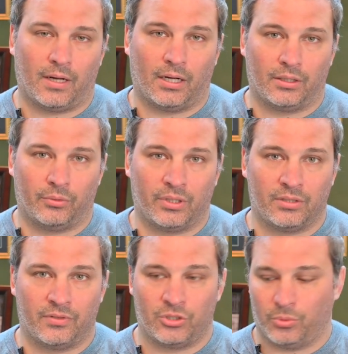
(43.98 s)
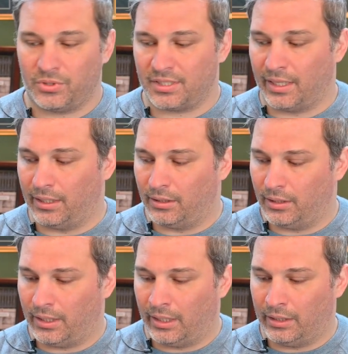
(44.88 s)
an individual site.
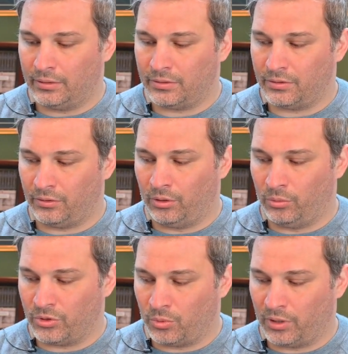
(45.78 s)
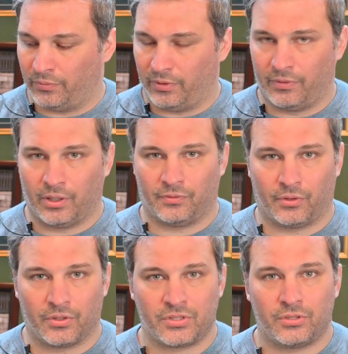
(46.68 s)
And DeLille was one of the very
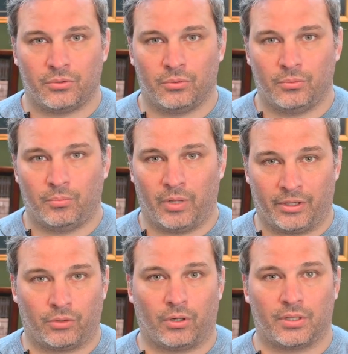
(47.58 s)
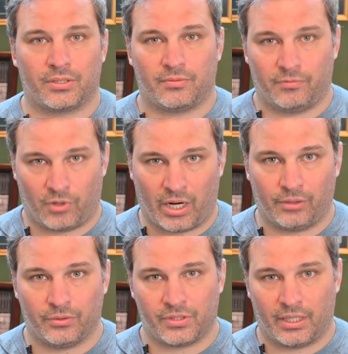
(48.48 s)
first to blend across
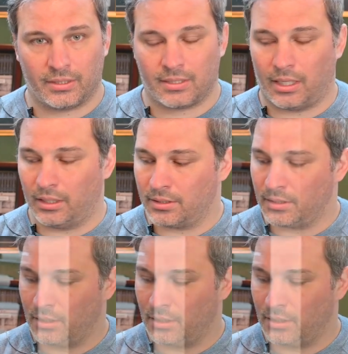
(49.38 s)
varietals and sites.